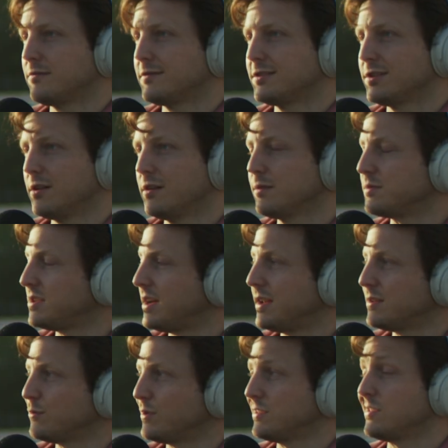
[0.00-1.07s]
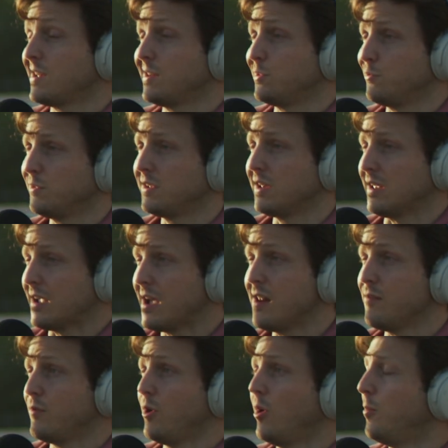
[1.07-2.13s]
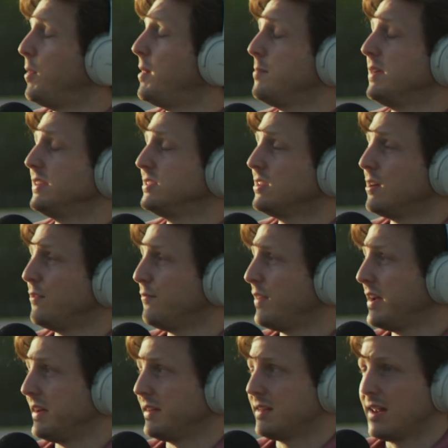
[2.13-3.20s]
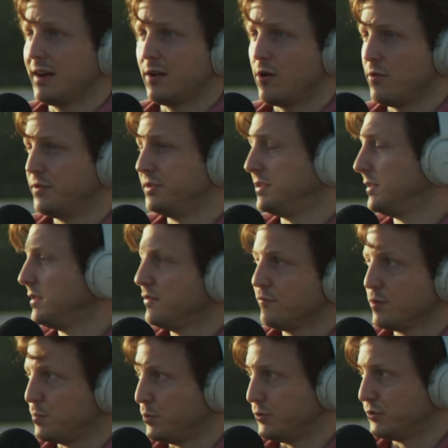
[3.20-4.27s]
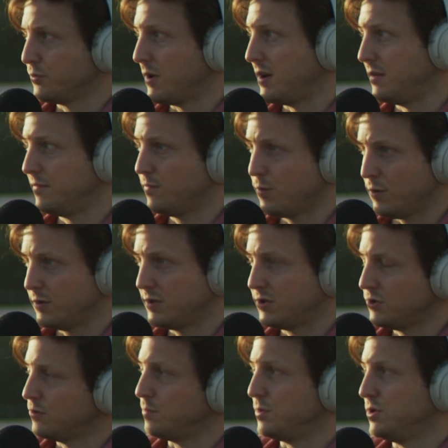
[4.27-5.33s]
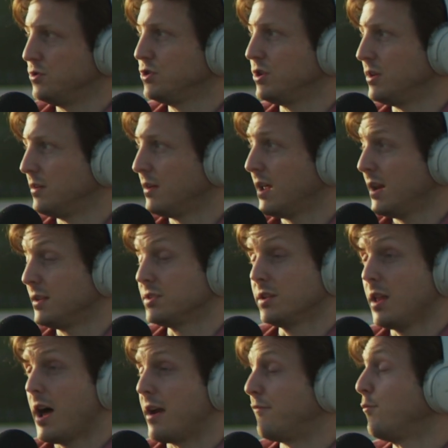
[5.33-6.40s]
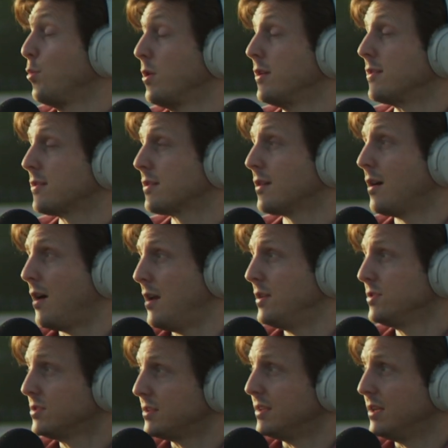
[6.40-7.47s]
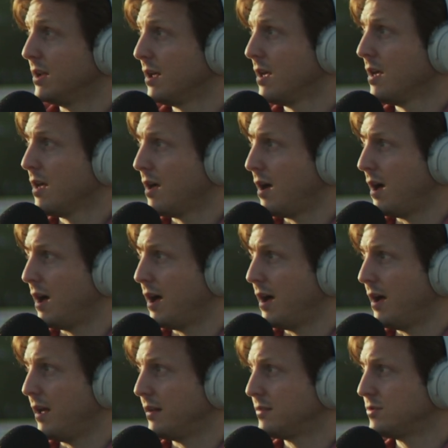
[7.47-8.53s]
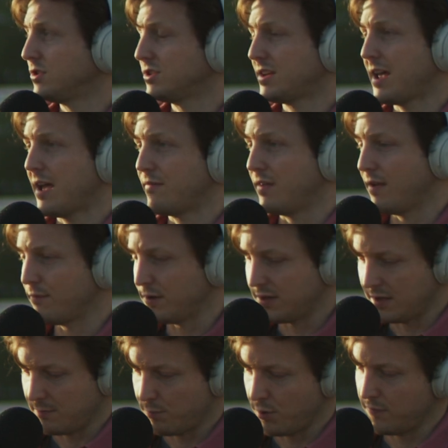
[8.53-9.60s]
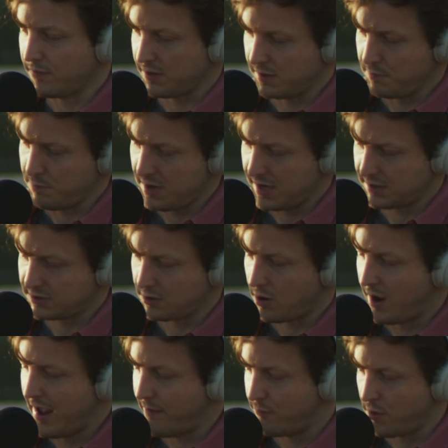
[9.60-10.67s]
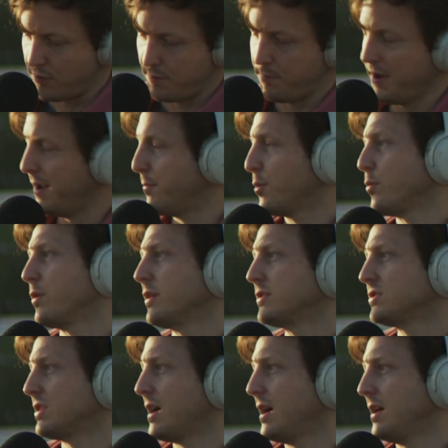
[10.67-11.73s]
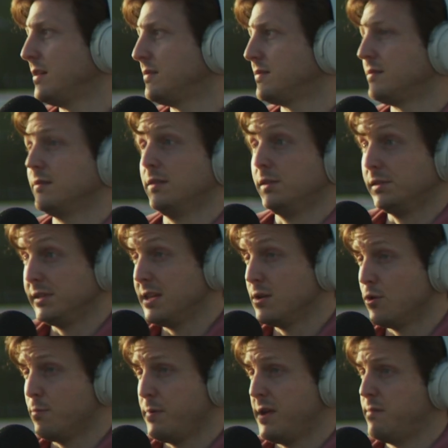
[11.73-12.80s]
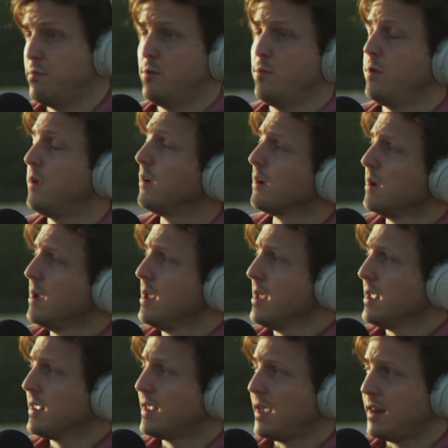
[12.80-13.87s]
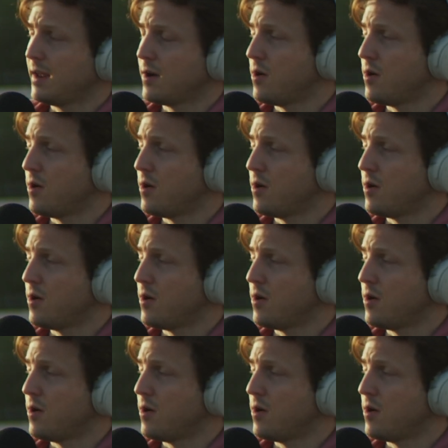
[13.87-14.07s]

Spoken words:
circumstance where I was like doing it kind of all by myself, getting all the deliverables ready for distribution, and it's a lot of work, honestly, just to have everything perfectly mixed, have all the paperwork signed, the legal paperwork, getting